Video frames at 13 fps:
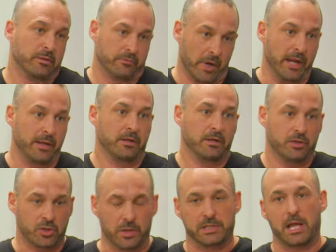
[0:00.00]
Right?
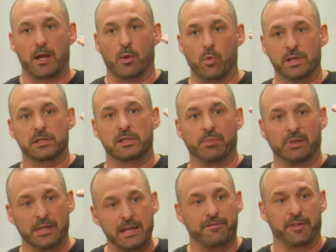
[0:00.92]
So it's like, what's the
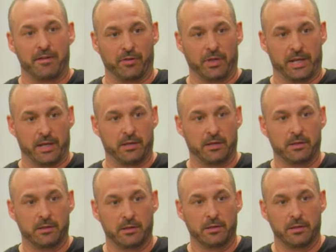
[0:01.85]
belief level in it?
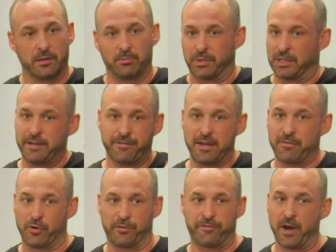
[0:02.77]
Belief
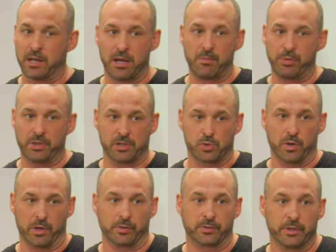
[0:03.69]
level will fuck you up in this
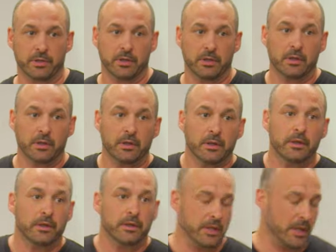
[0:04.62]
world.
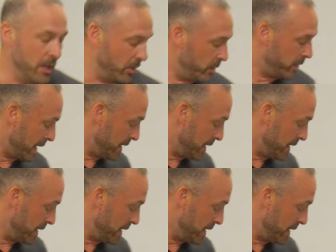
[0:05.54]
You know?